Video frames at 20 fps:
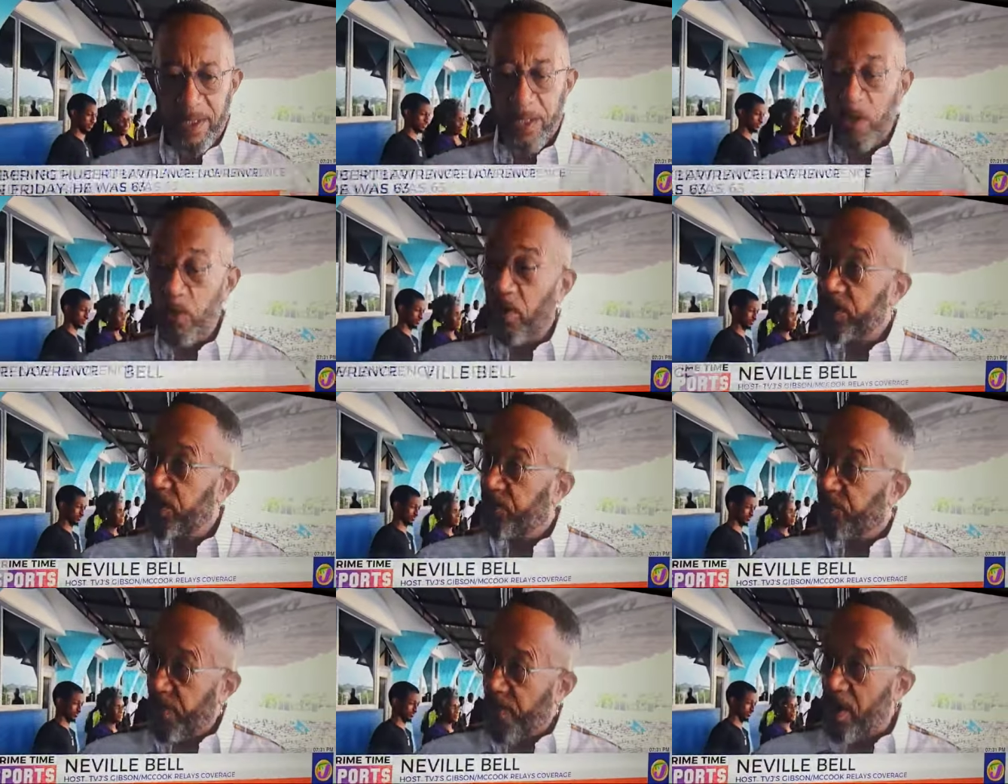He
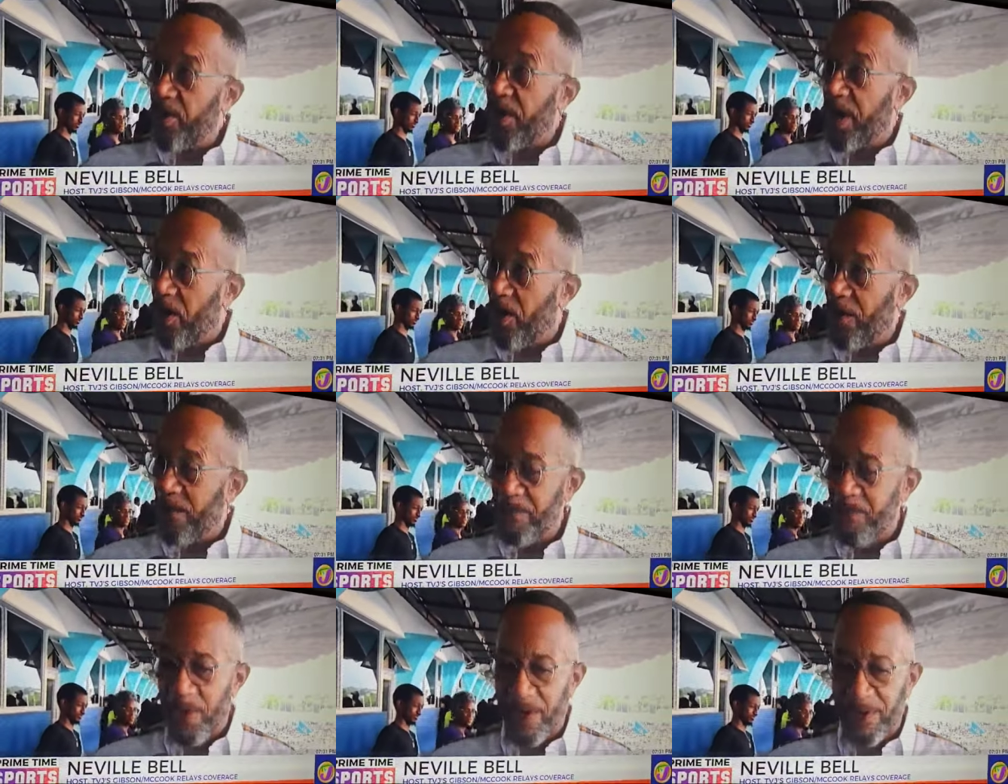was very
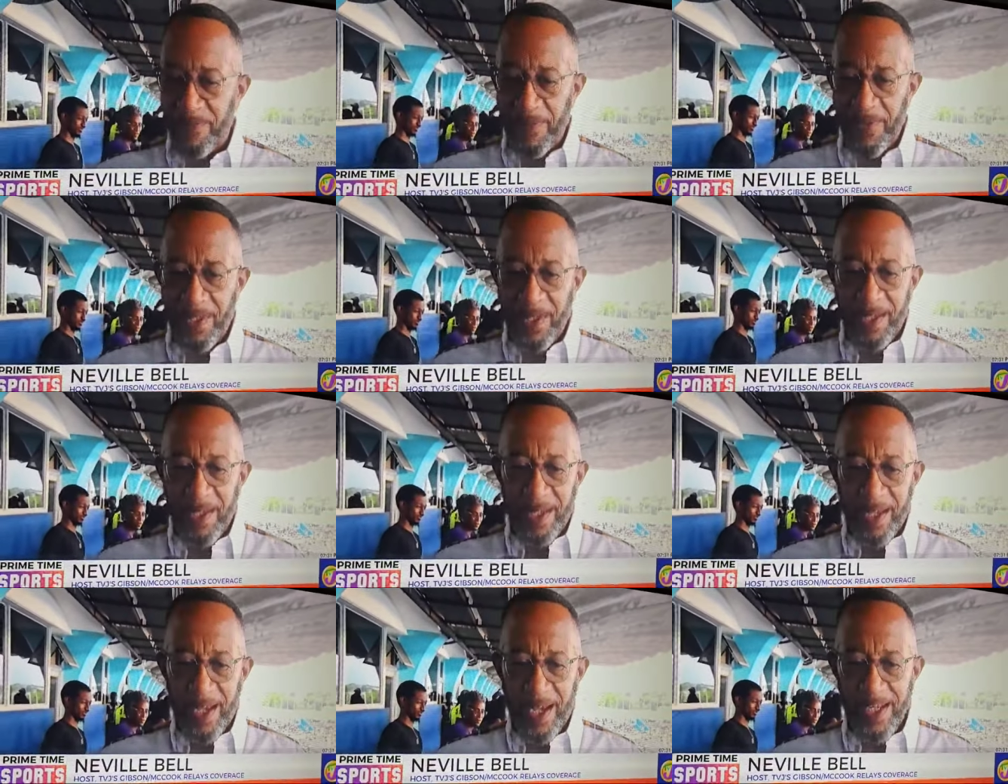humble.
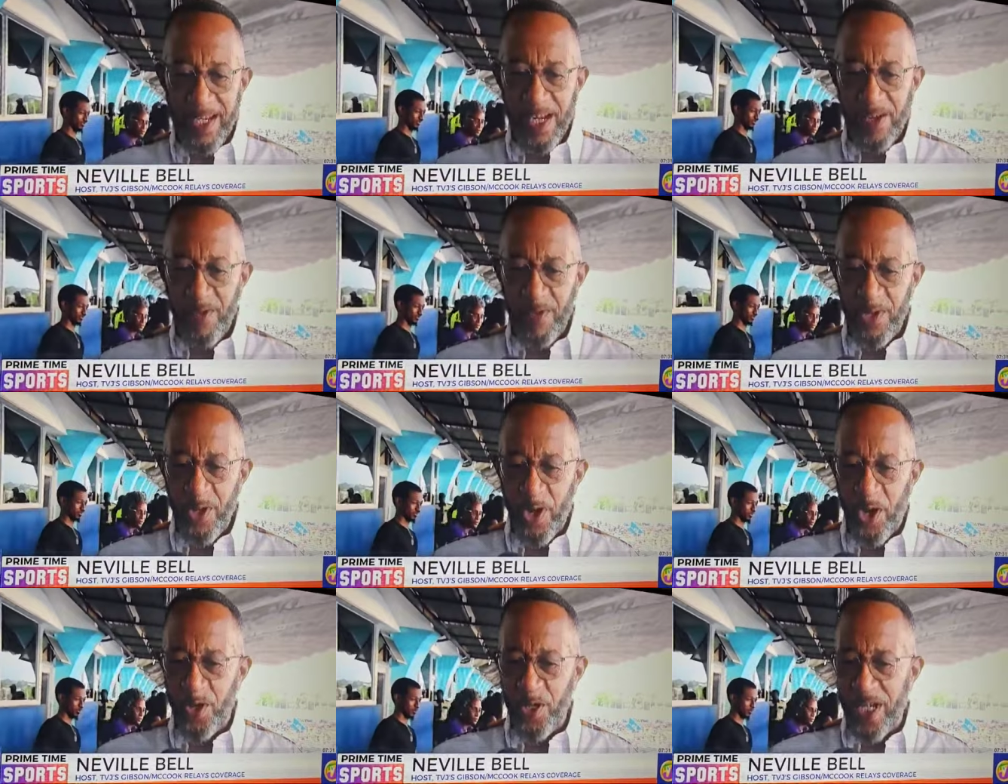And
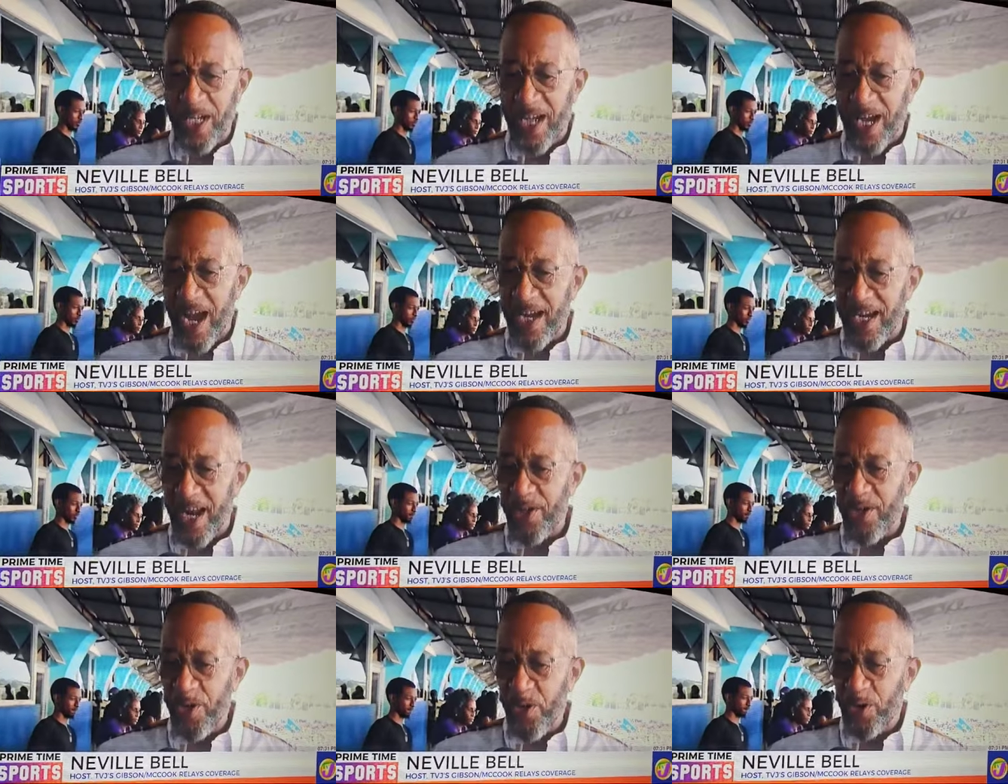even though he
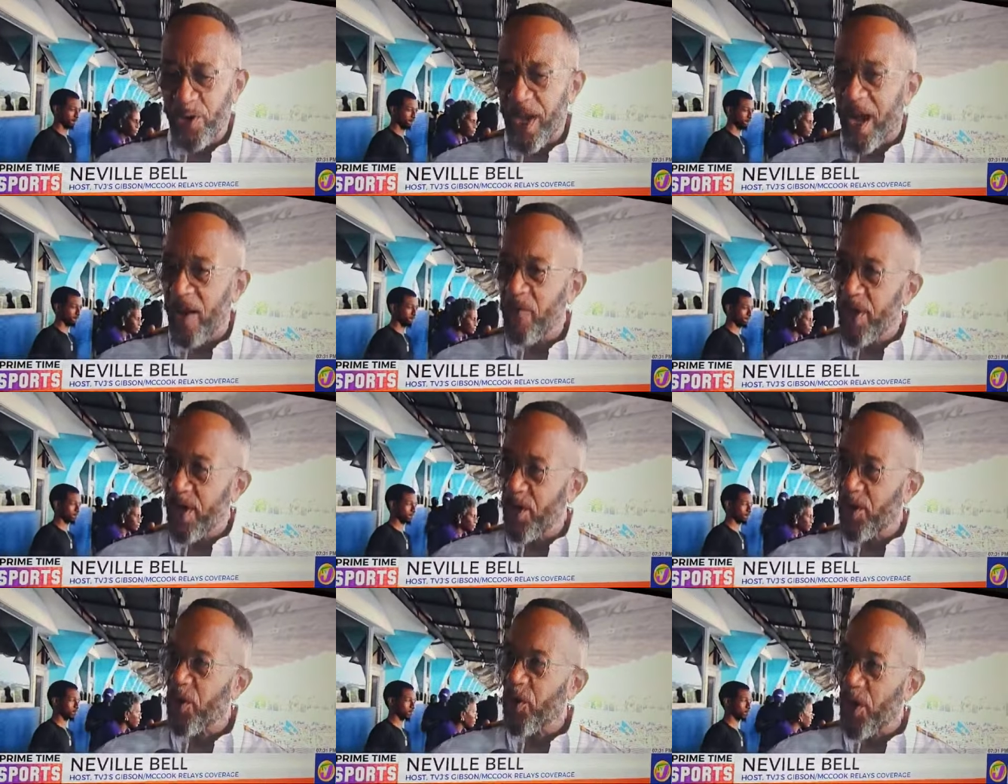kind of knew that
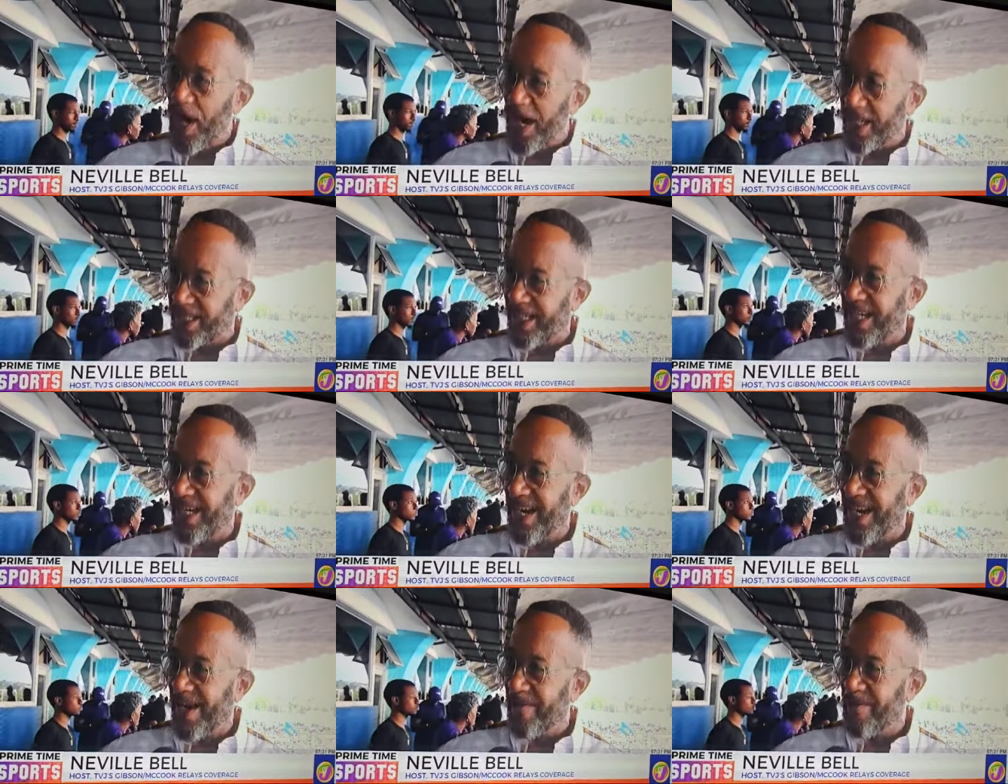we
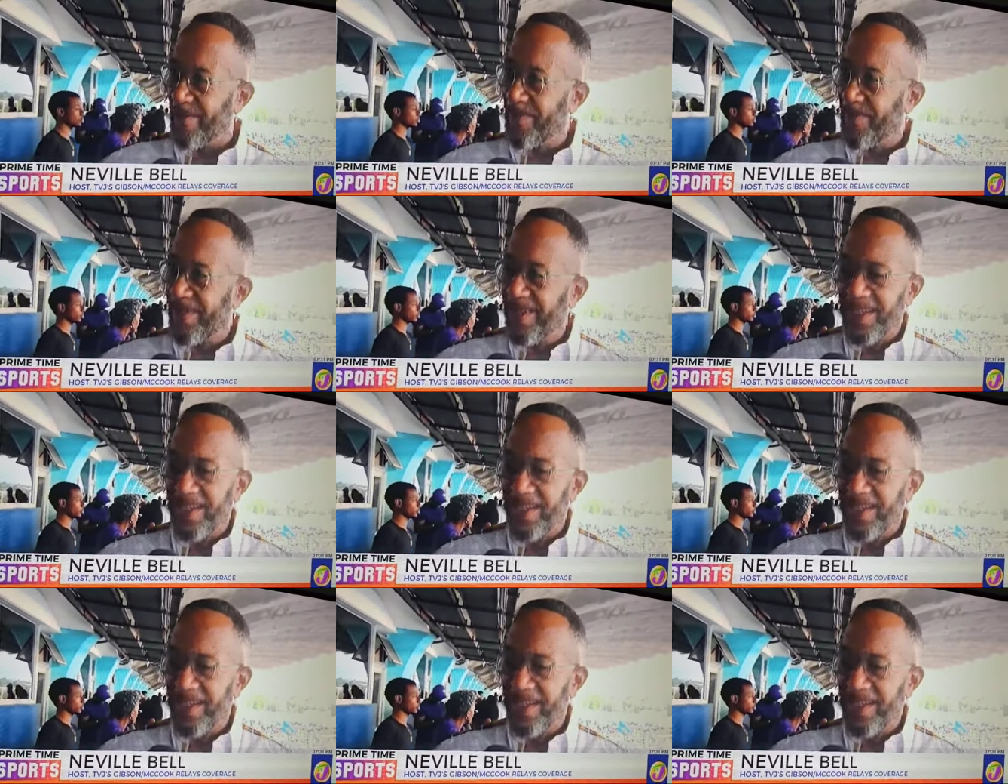rated him,